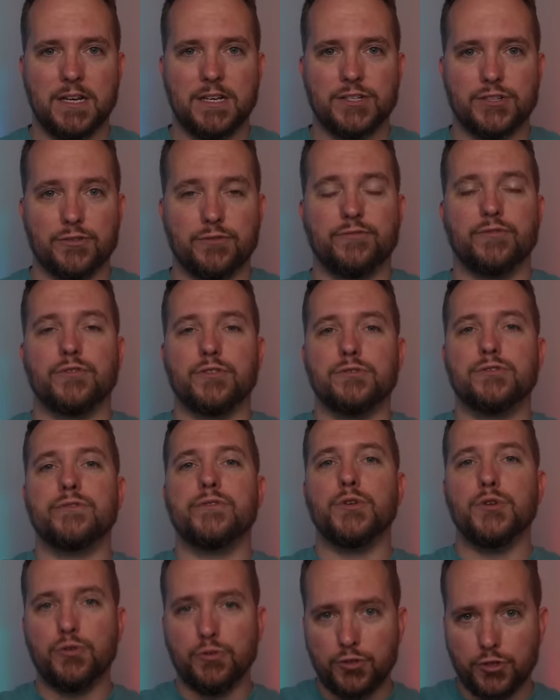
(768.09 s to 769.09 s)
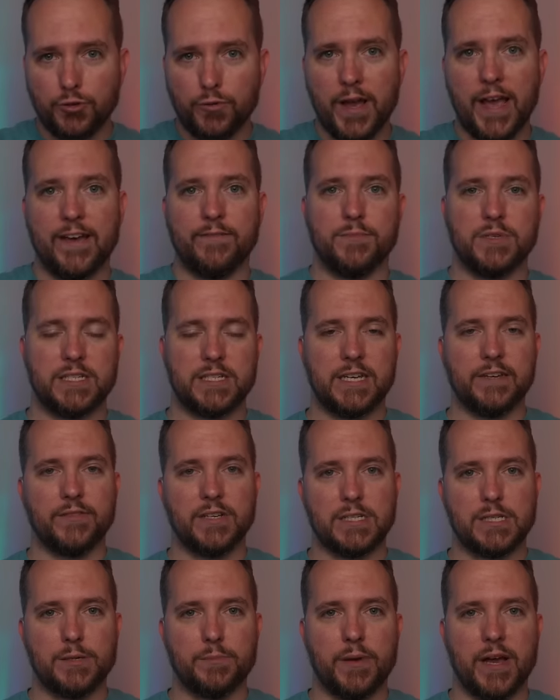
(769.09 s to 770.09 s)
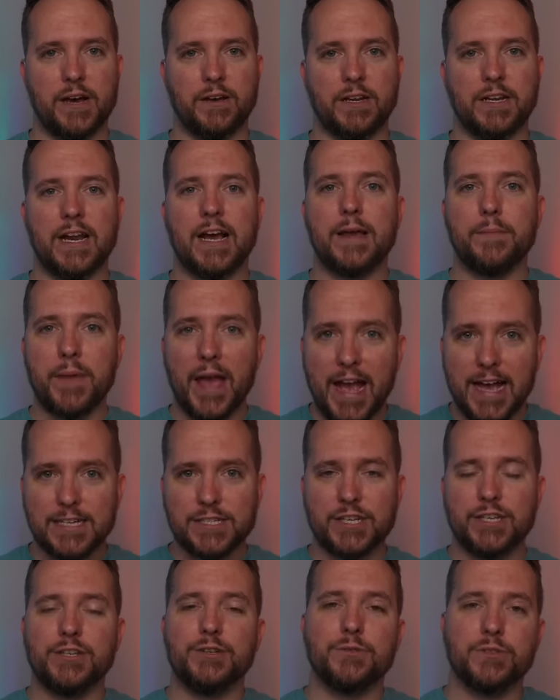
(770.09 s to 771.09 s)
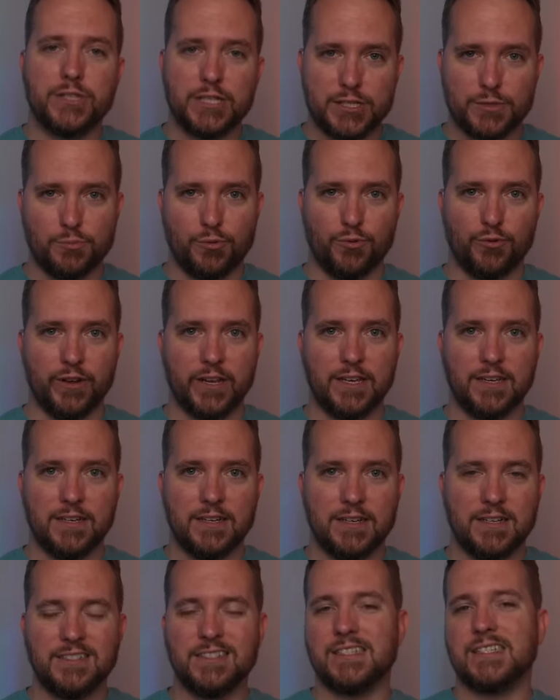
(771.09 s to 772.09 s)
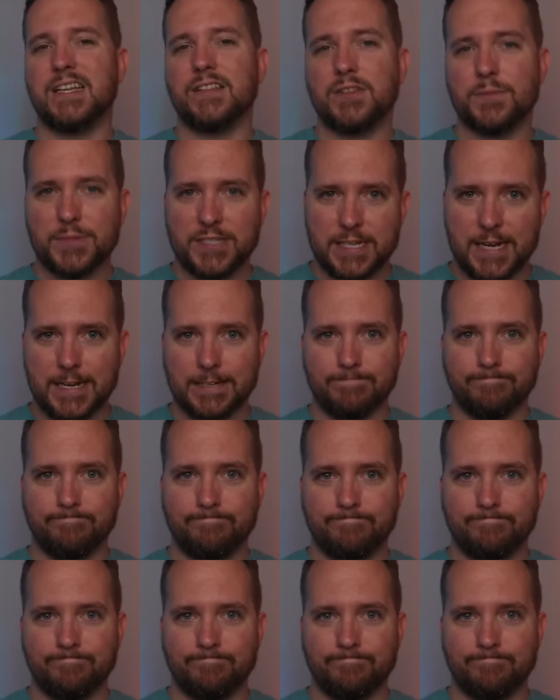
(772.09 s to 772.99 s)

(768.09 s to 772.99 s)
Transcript: So for those of you who do have misgivings about it, I'm asking you at this point to set them aside